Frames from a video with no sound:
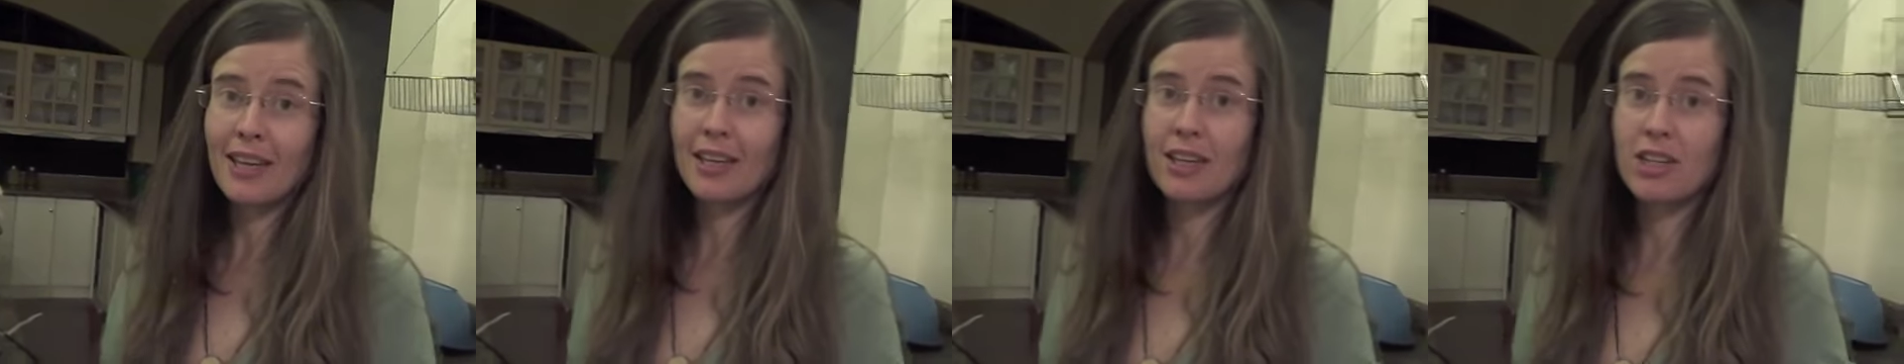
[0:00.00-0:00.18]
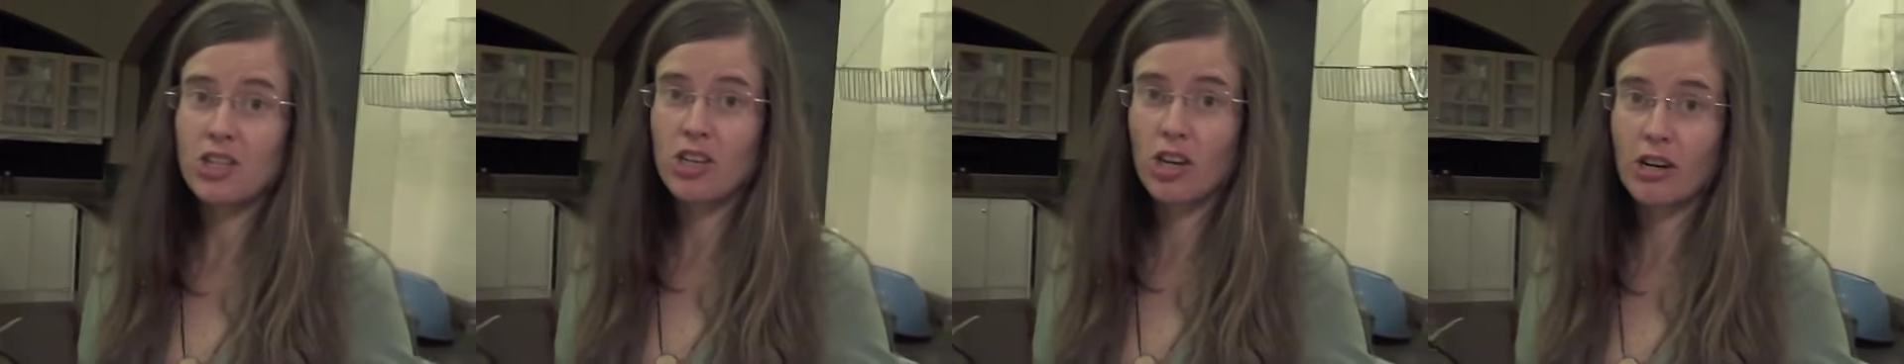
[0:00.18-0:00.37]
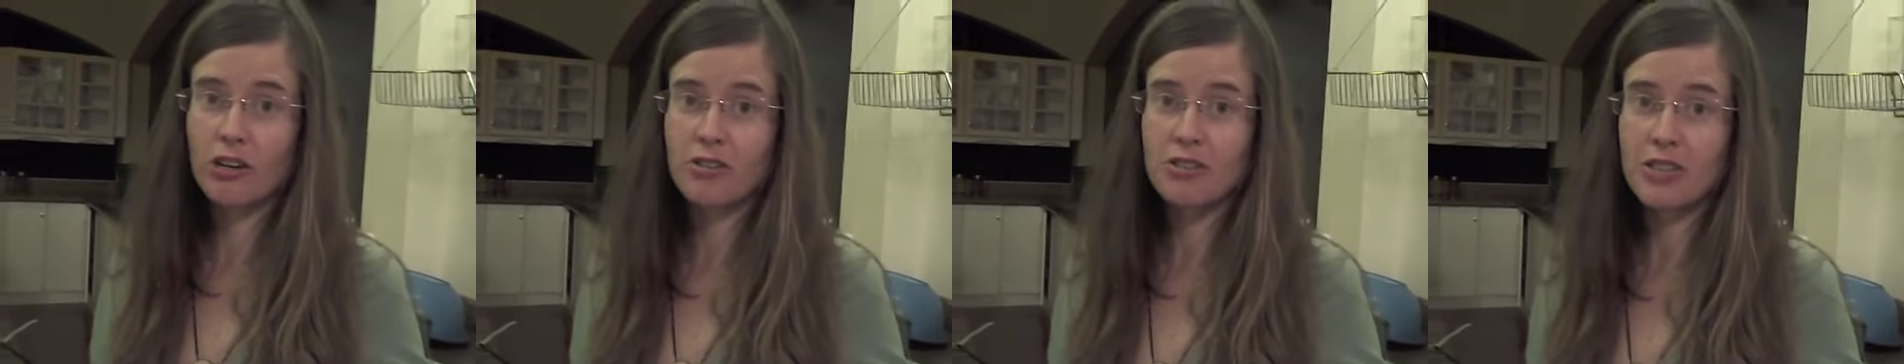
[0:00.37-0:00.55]
in a
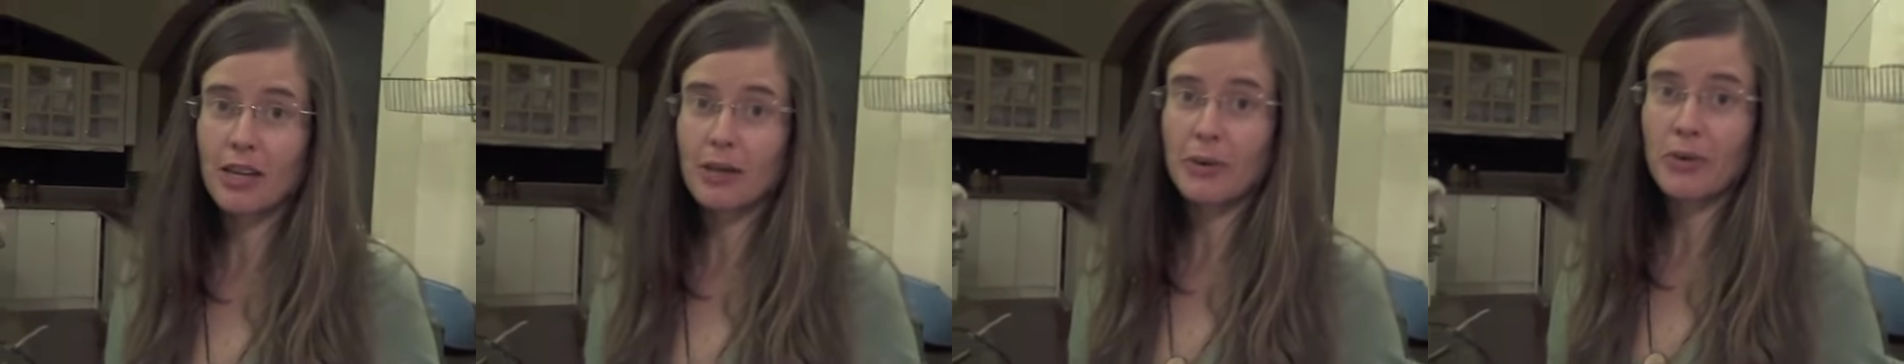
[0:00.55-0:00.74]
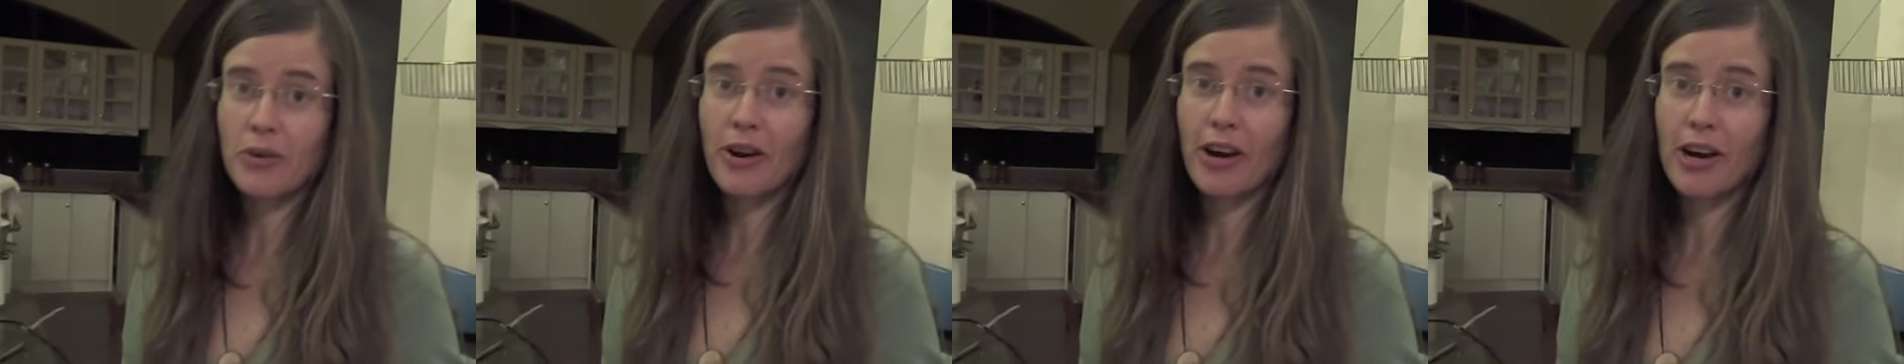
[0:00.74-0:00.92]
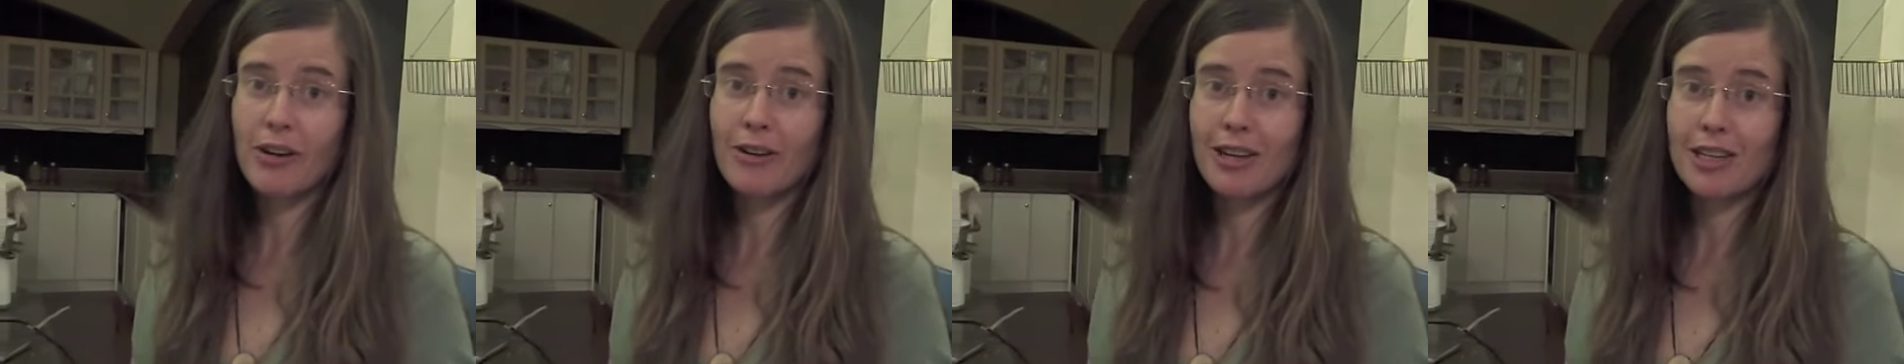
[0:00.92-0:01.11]
jar of
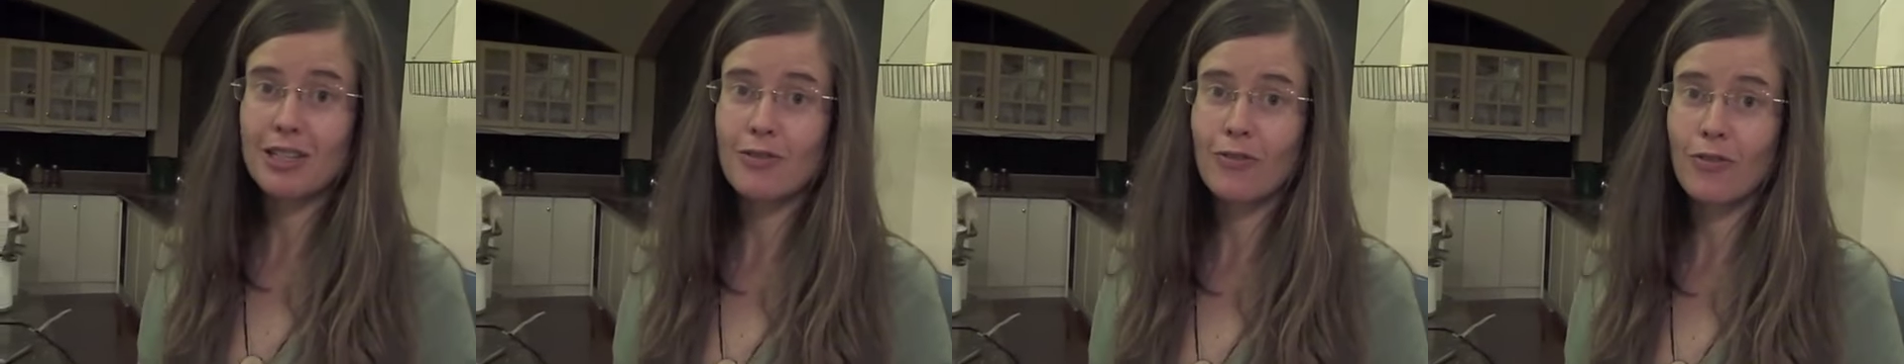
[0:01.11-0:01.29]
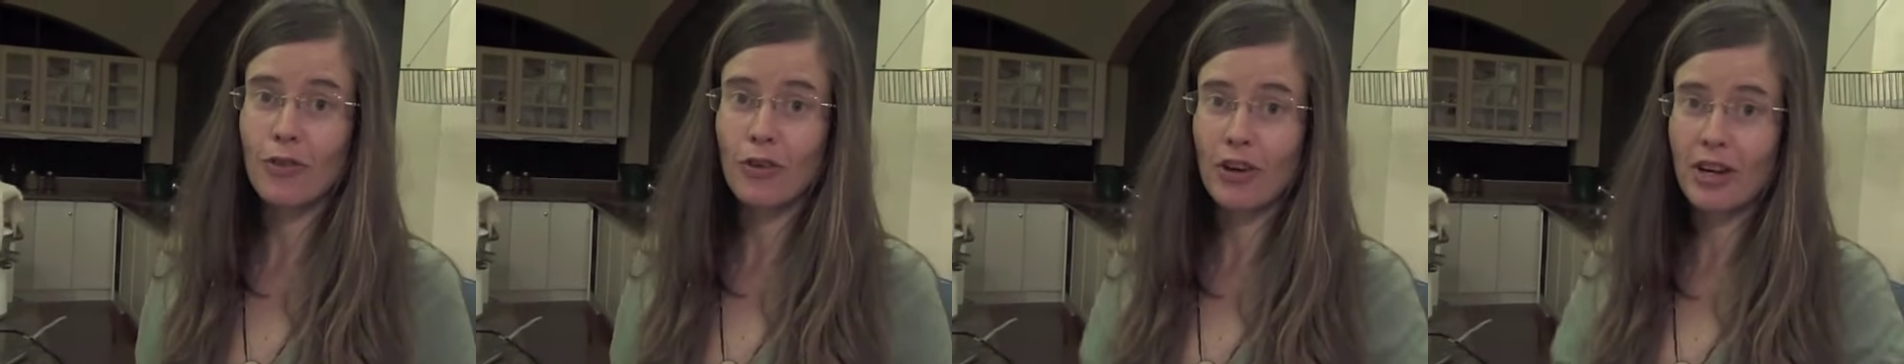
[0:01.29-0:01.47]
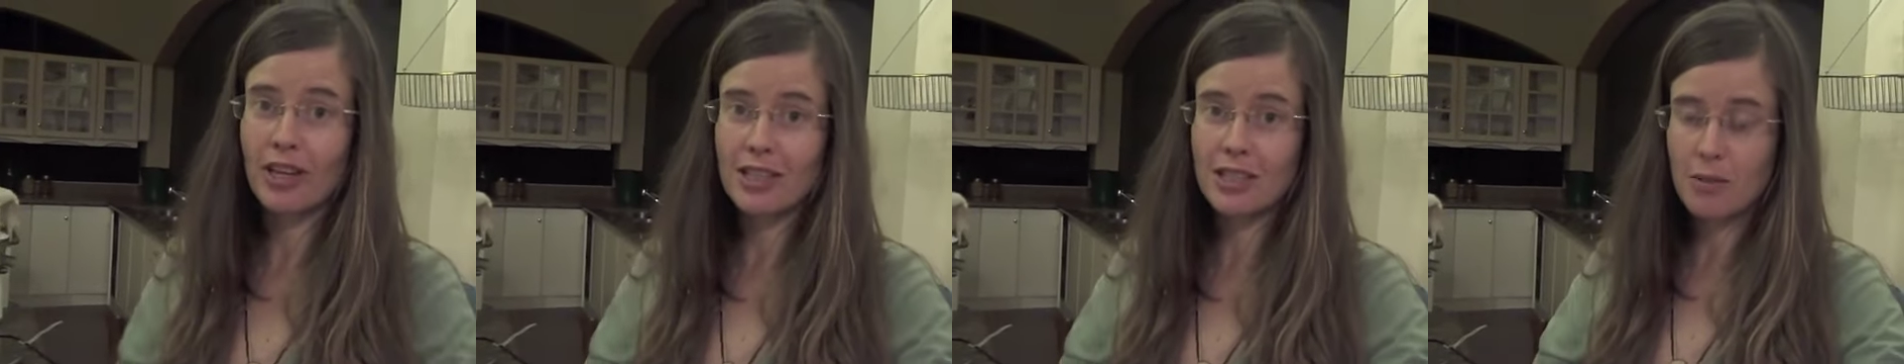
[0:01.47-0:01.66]
sauerkraut is
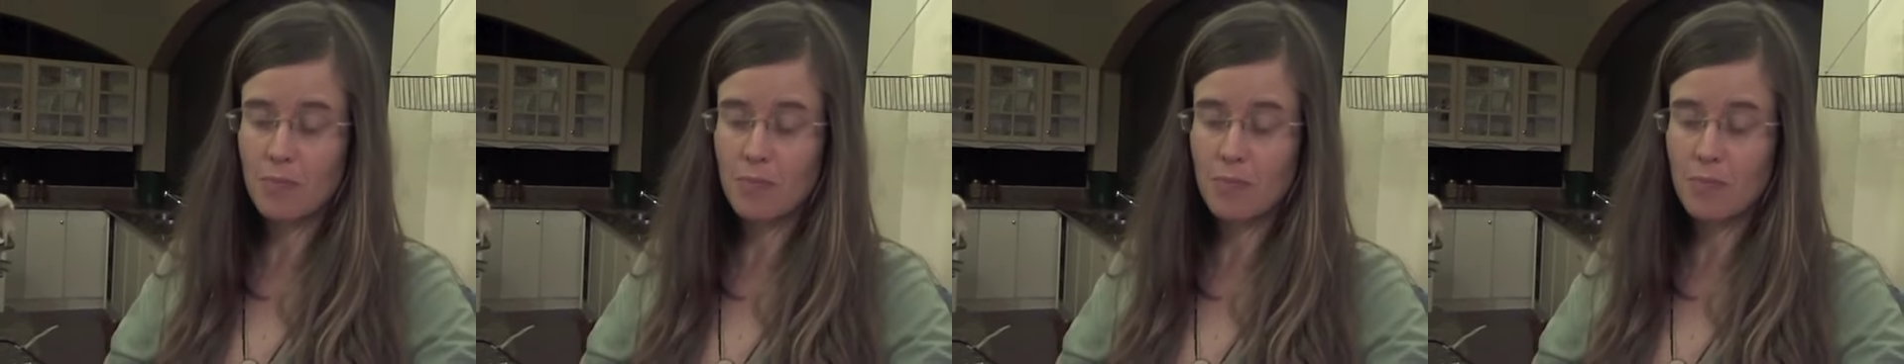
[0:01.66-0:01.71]
for it